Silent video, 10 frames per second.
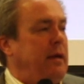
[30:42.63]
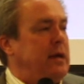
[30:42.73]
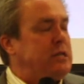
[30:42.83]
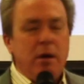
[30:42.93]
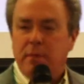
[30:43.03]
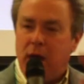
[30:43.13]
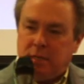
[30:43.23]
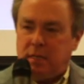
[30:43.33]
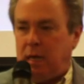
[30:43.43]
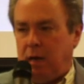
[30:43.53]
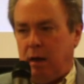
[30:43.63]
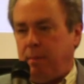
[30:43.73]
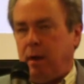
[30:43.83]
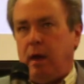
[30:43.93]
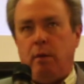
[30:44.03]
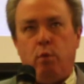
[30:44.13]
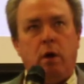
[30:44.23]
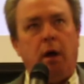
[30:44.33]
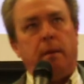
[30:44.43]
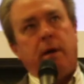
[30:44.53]
And so I'm not staying up night and
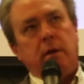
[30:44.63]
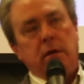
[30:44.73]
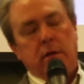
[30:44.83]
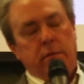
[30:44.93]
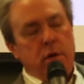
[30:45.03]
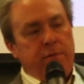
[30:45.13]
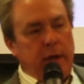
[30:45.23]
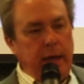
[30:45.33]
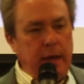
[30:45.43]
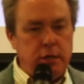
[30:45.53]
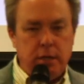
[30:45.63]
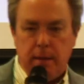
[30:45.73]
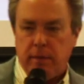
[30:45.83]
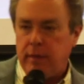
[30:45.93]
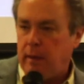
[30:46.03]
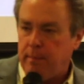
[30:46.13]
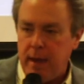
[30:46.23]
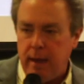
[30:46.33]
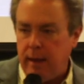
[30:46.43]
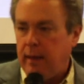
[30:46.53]
worrying about, boy, if I catch that thing,
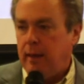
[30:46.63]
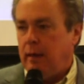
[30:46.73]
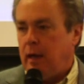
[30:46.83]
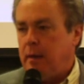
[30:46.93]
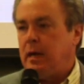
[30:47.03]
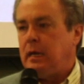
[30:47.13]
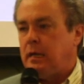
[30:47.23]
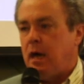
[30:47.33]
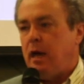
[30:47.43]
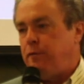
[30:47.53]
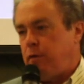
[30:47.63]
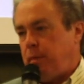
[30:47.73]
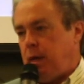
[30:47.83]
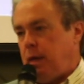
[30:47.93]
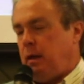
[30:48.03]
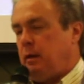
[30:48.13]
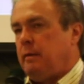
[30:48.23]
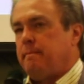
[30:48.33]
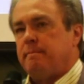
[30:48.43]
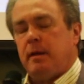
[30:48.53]
man, I might die from that.
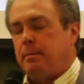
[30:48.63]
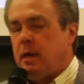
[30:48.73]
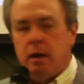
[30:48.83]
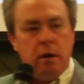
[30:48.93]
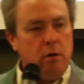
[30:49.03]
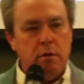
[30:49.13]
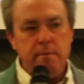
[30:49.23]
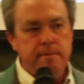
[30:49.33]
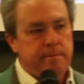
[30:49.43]
Not at all.